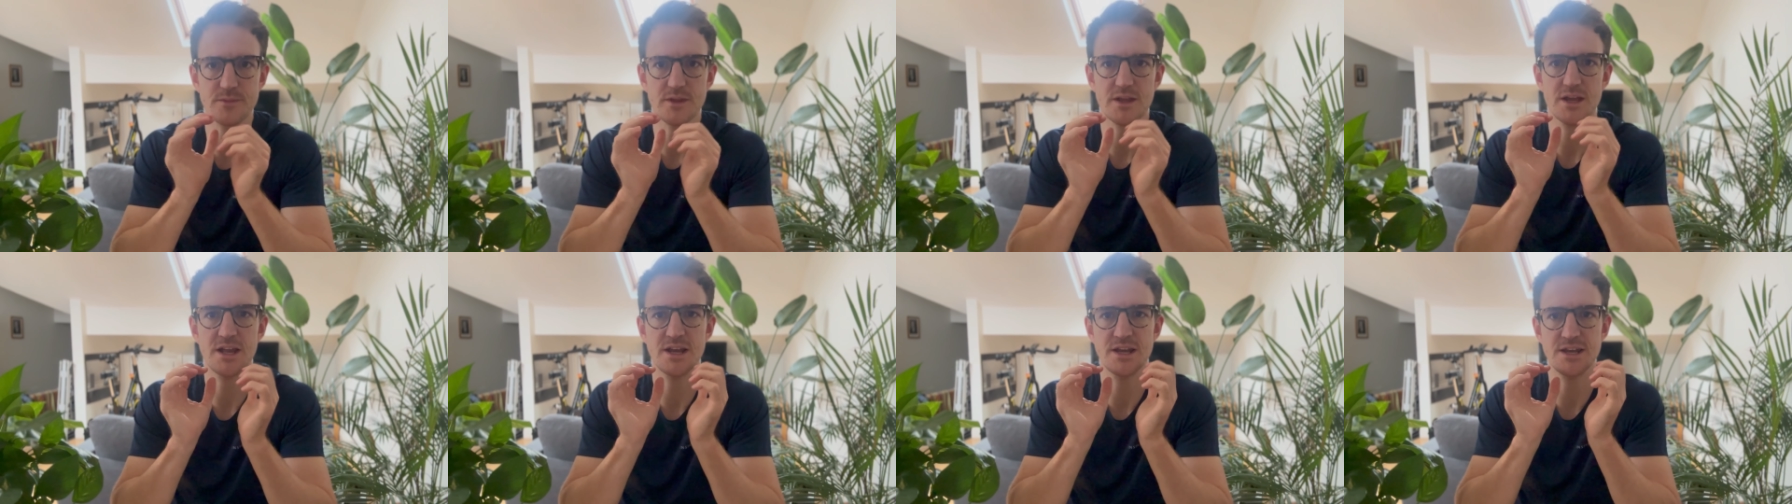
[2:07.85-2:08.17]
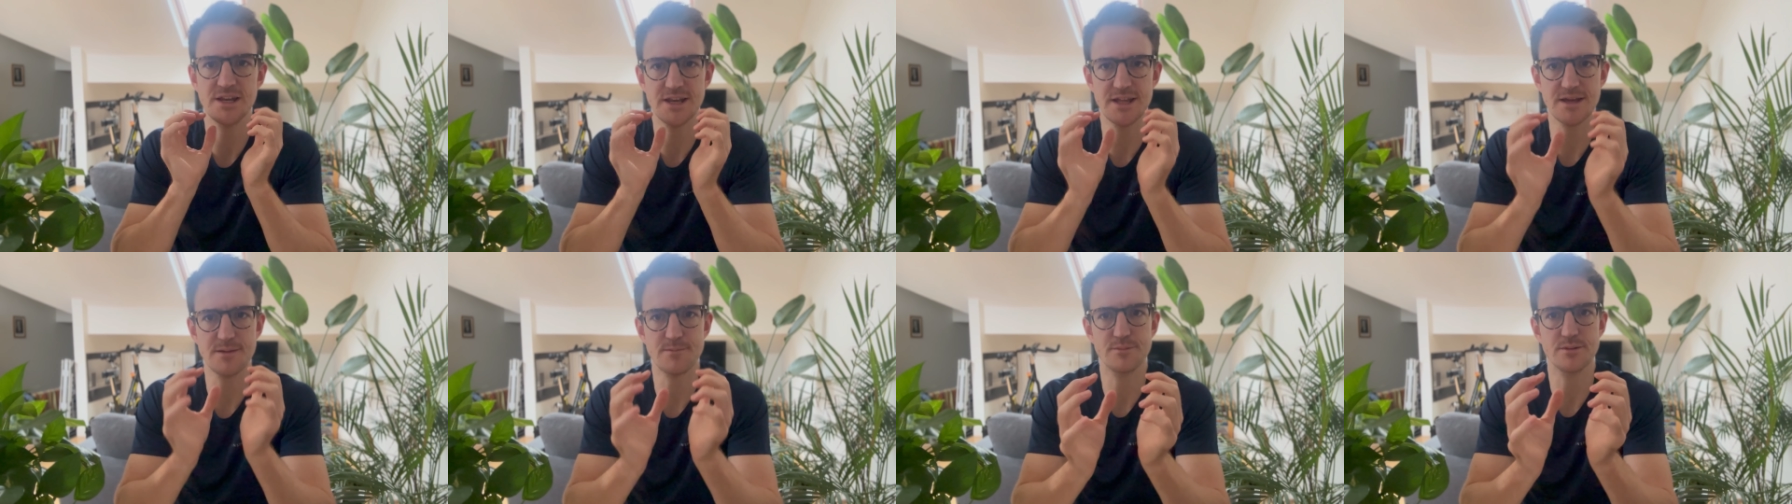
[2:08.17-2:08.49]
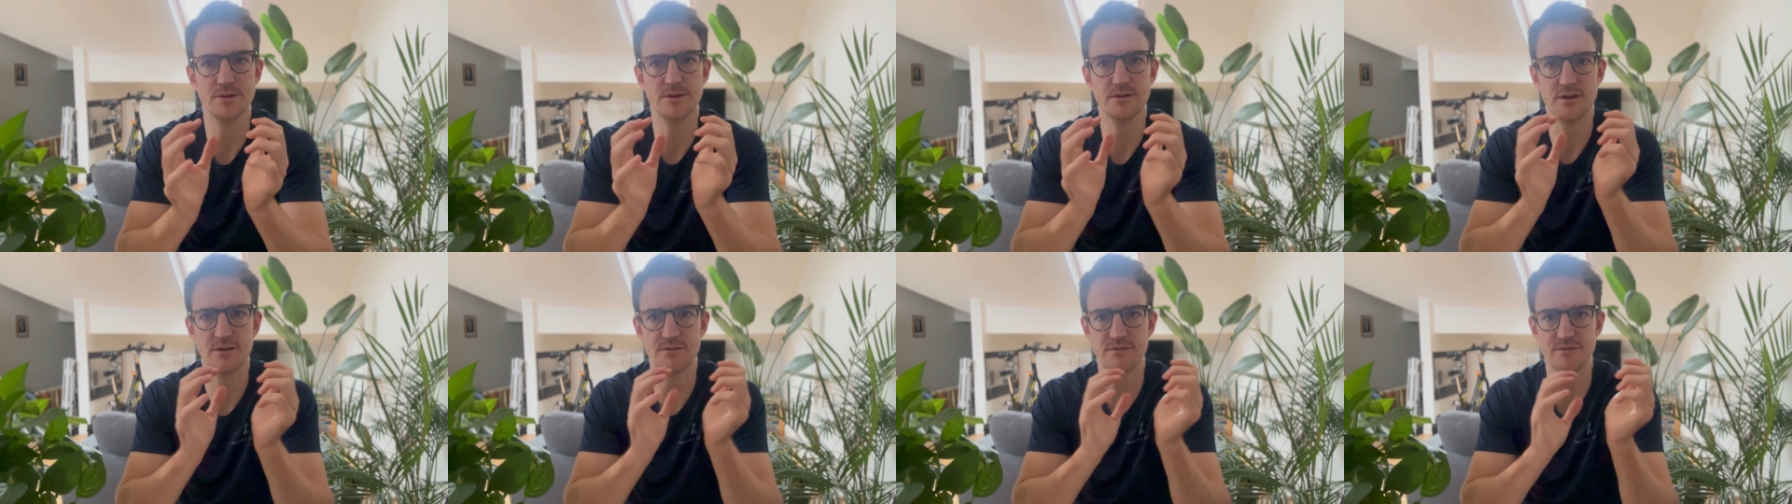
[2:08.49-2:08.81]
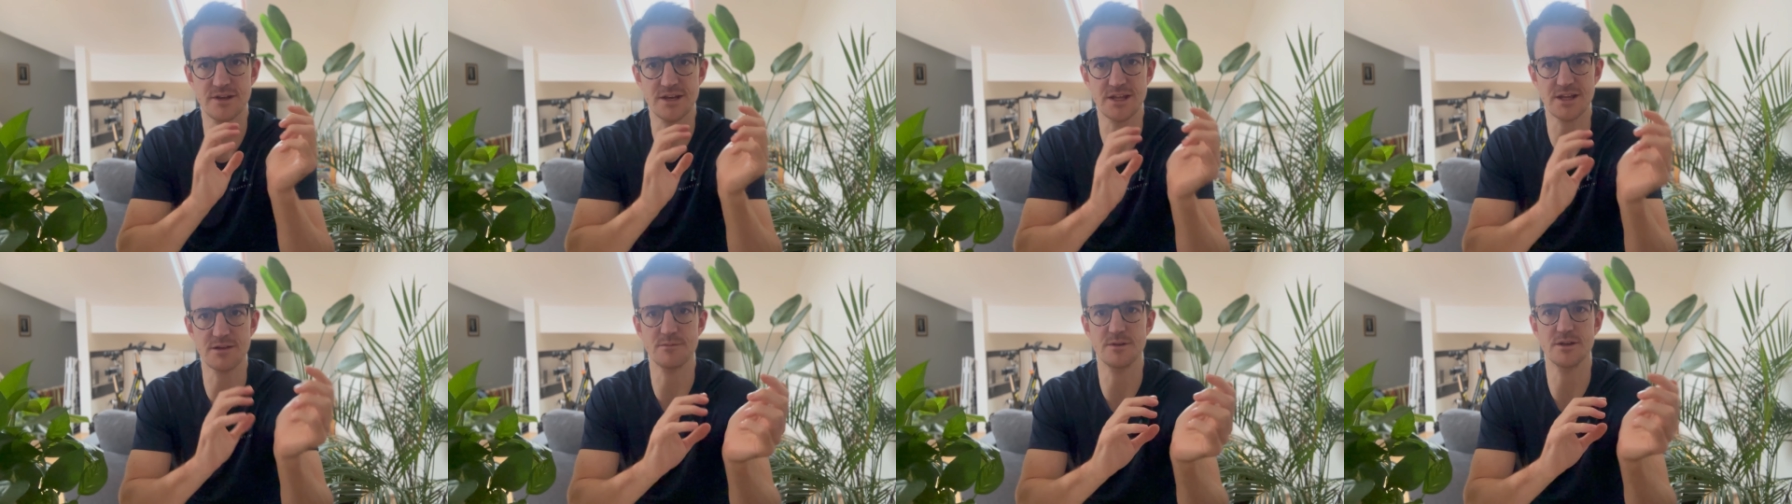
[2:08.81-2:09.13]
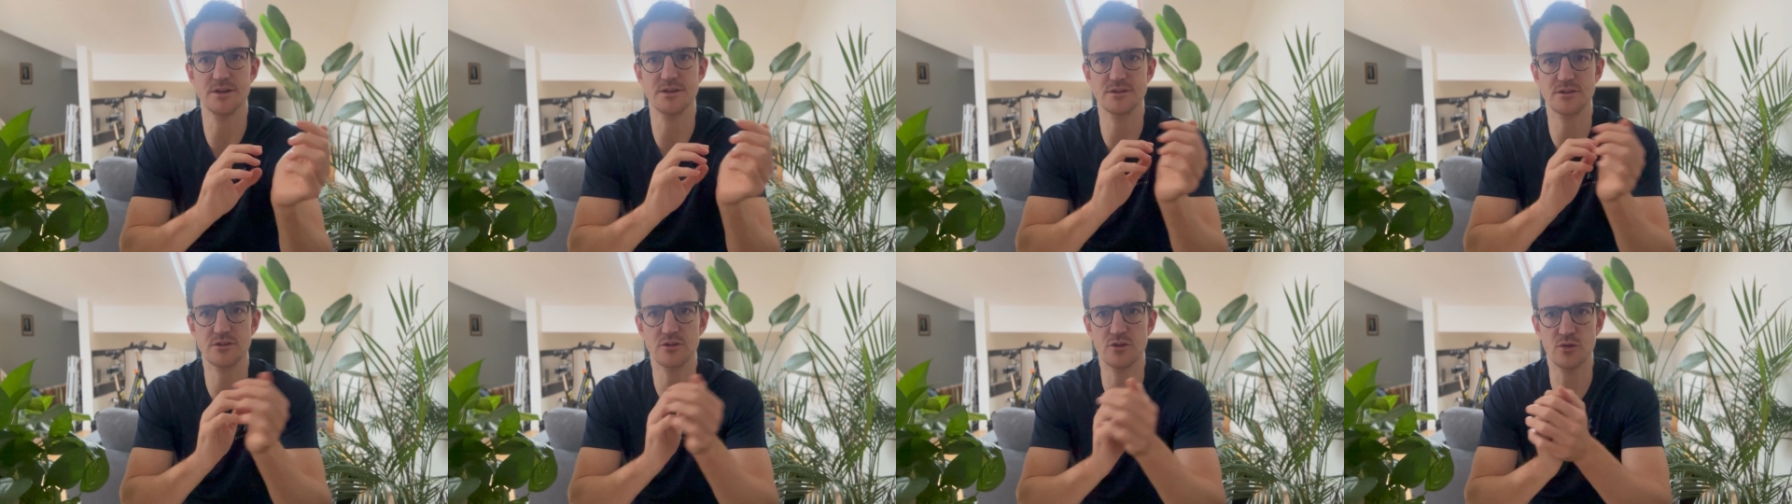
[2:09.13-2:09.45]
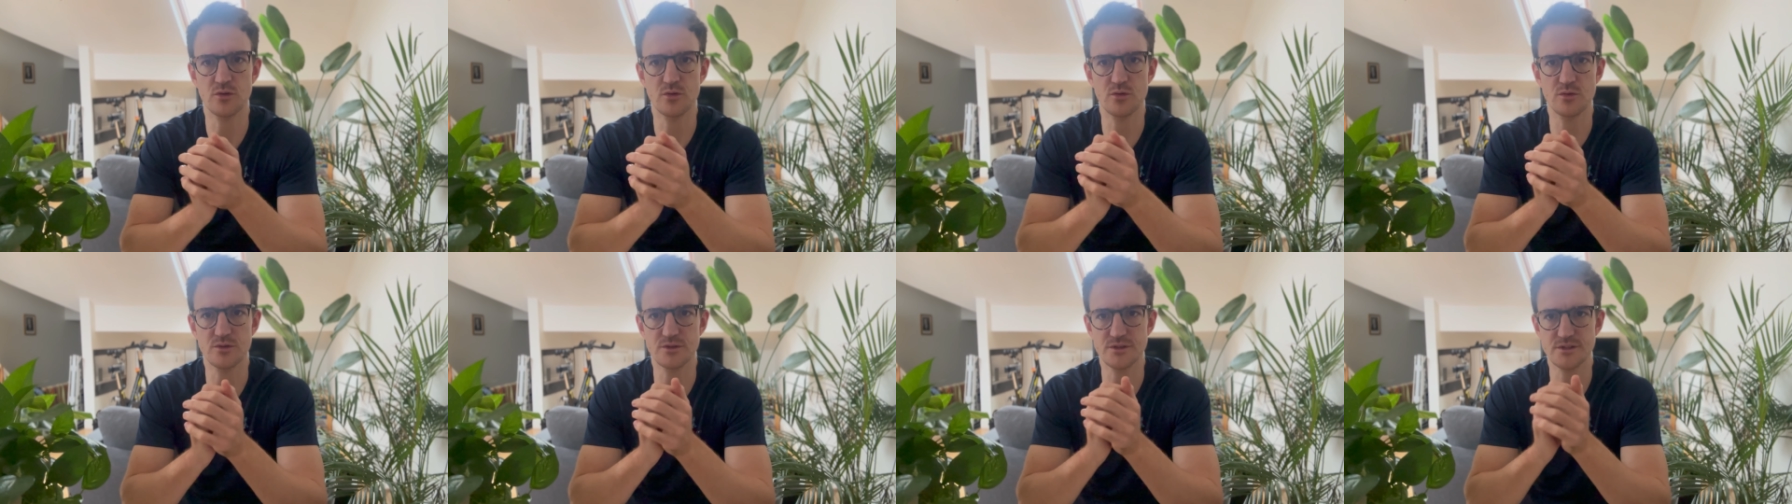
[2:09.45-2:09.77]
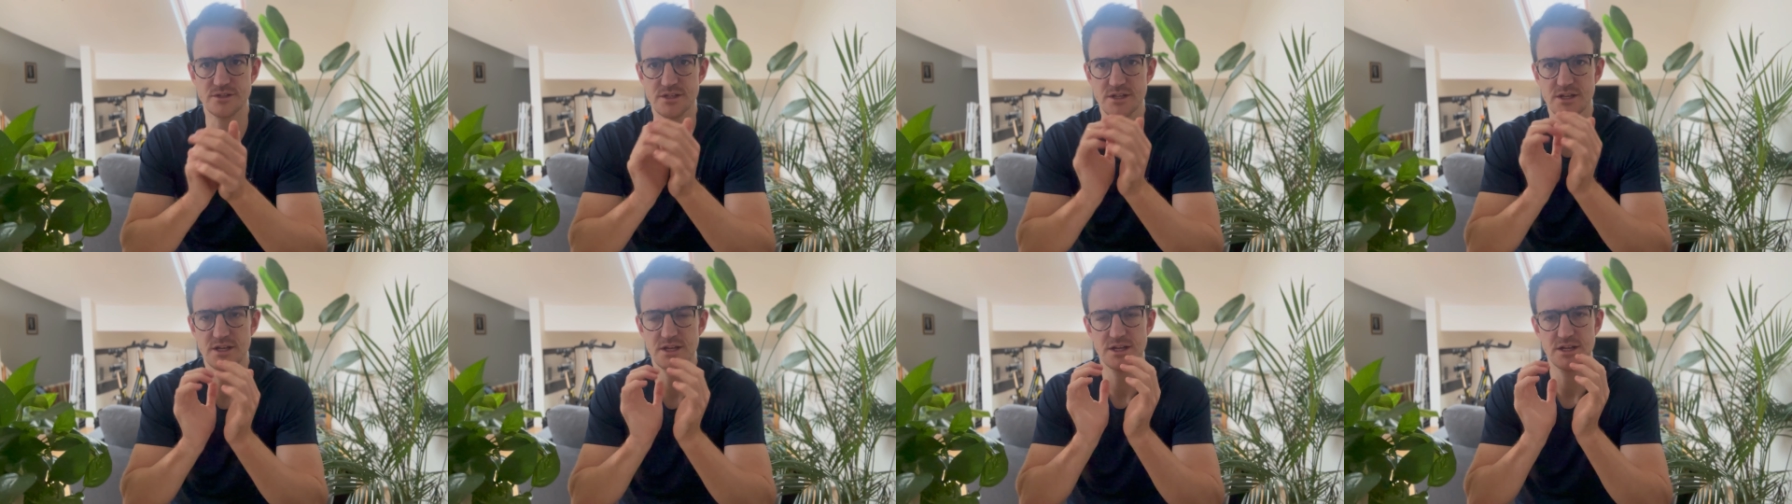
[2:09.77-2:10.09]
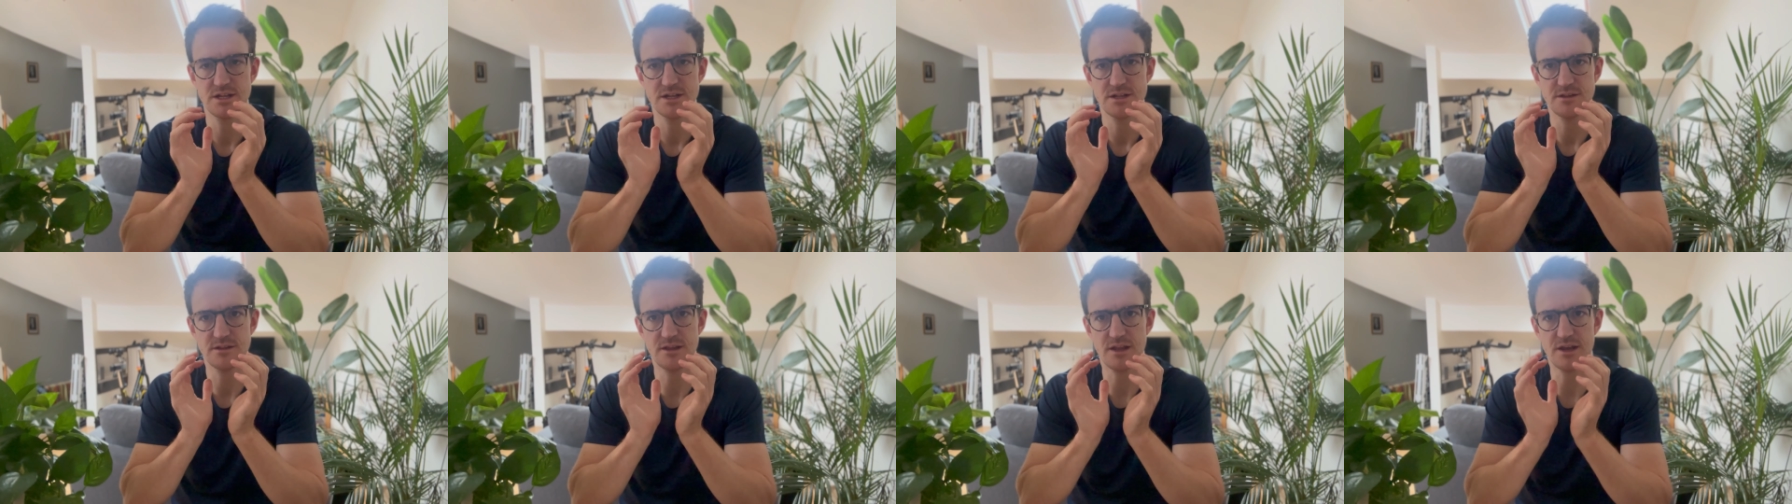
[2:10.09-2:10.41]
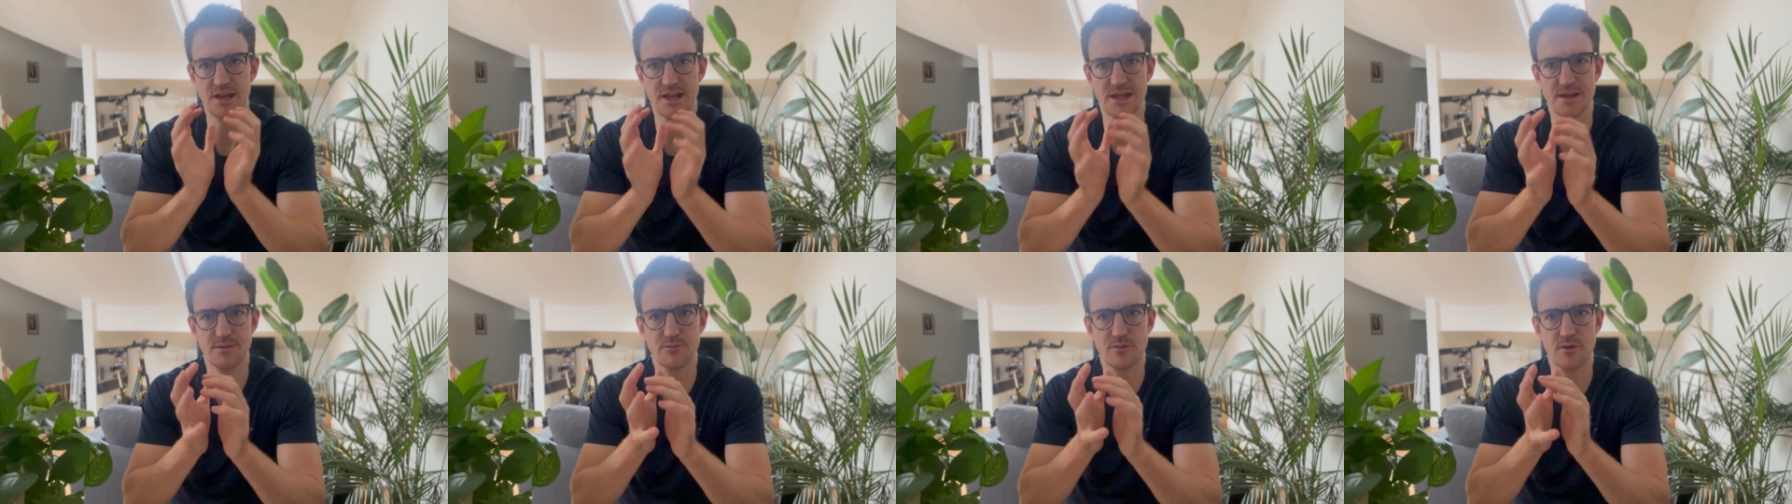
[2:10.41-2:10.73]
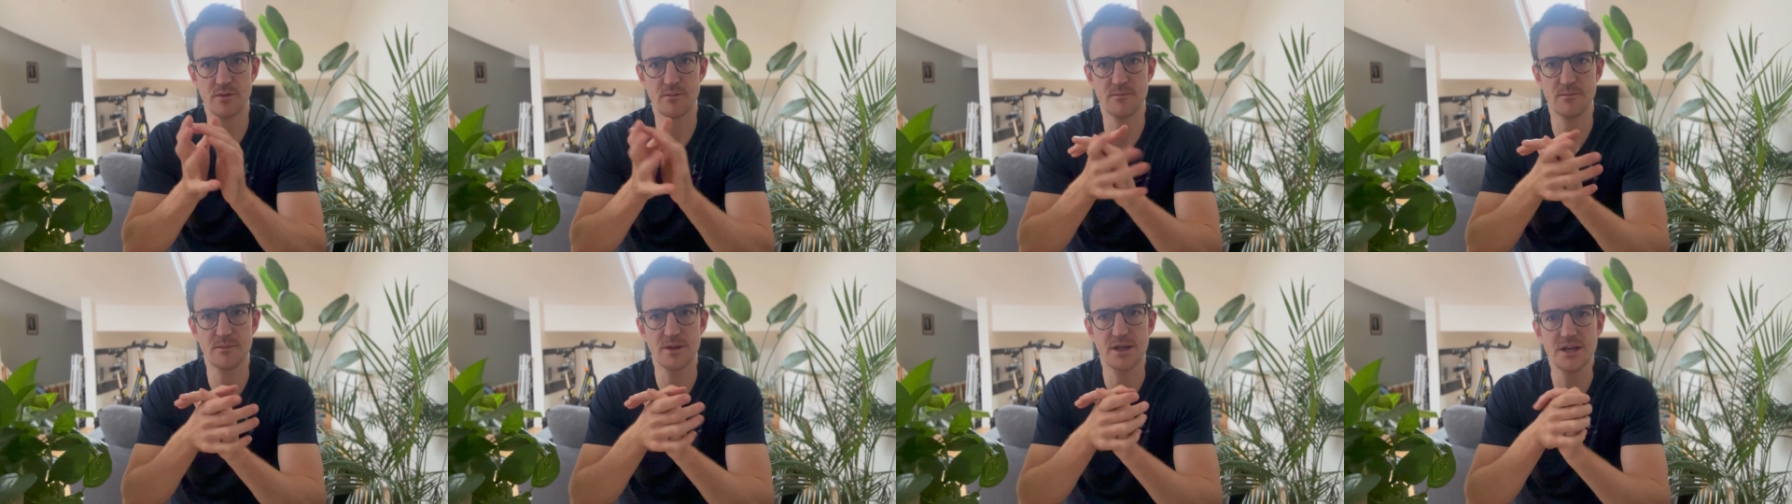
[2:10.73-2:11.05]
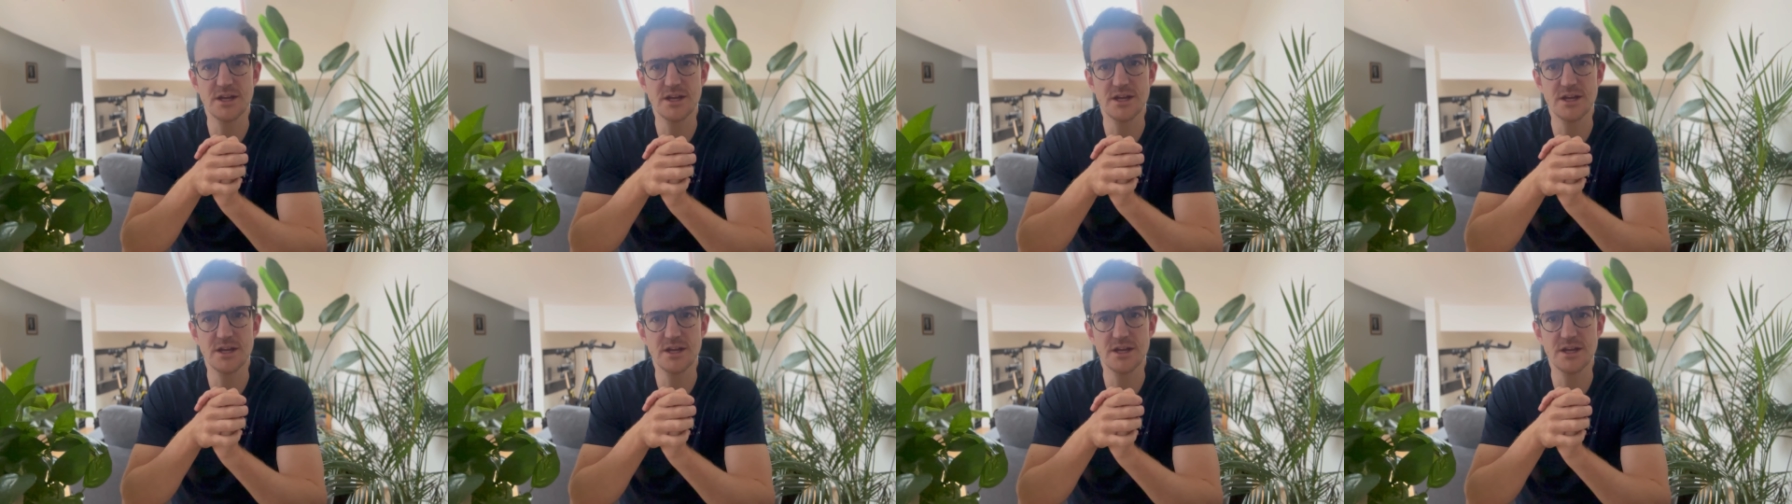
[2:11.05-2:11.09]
a lip of ligament called the labrum.